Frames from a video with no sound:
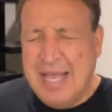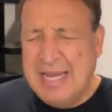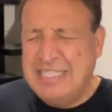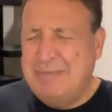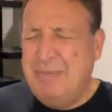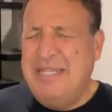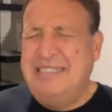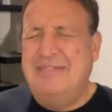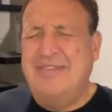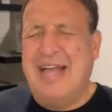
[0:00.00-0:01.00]
And I speak
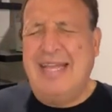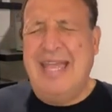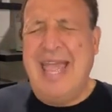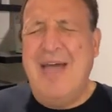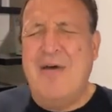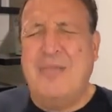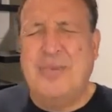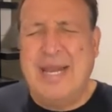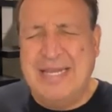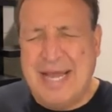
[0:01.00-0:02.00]
divine health
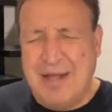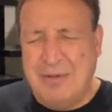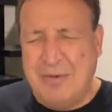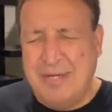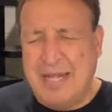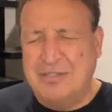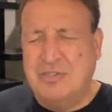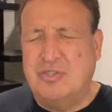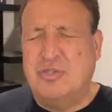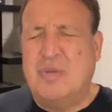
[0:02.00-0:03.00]
right now, Lord God.
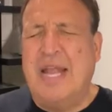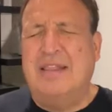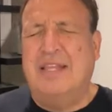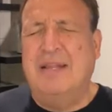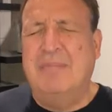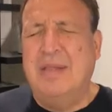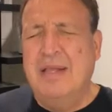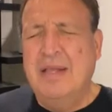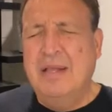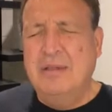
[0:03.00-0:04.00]
Strengthen
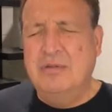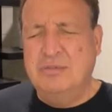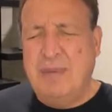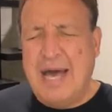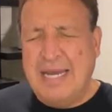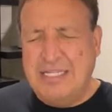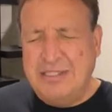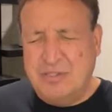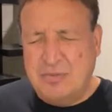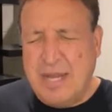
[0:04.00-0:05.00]
those
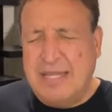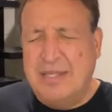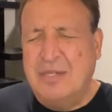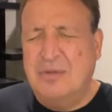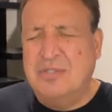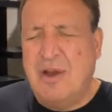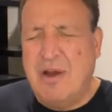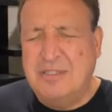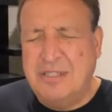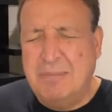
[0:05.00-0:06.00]
bodies, strengthen those
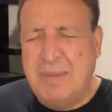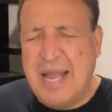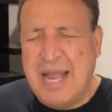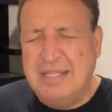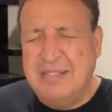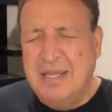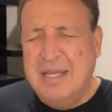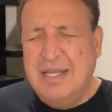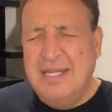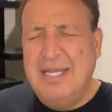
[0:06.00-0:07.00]
hearts and minds.
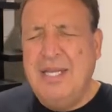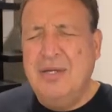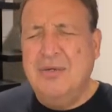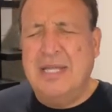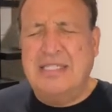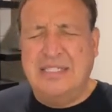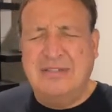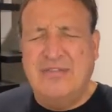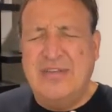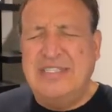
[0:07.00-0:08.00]
Heal, not
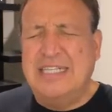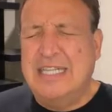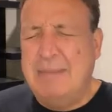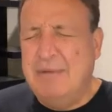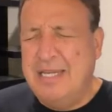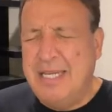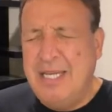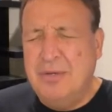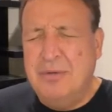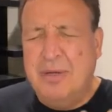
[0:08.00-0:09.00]
just physically, but
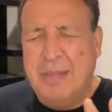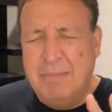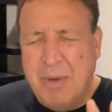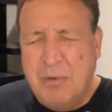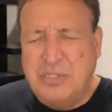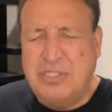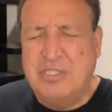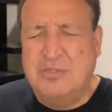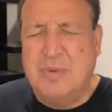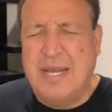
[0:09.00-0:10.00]
heal
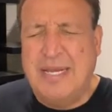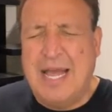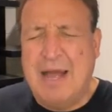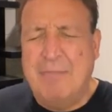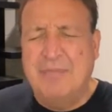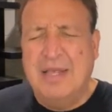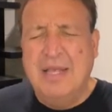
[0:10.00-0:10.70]
emotions right now.